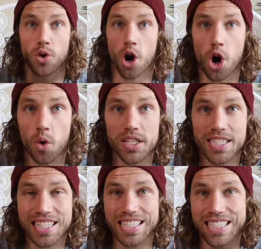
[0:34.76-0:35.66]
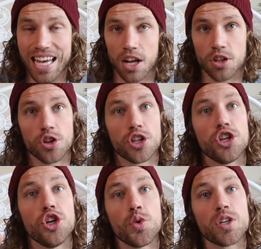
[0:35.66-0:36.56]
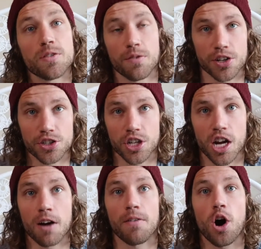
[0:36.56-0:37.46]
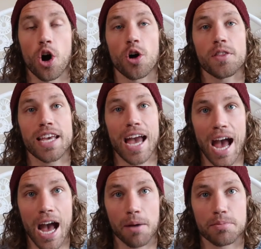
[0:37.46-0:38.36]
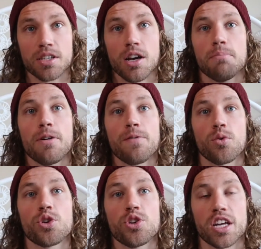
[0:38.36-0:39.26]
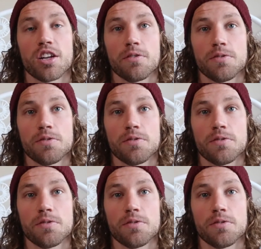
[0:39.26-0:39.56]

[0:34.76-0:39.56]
you always need to download the newest version of all the apps before you get on the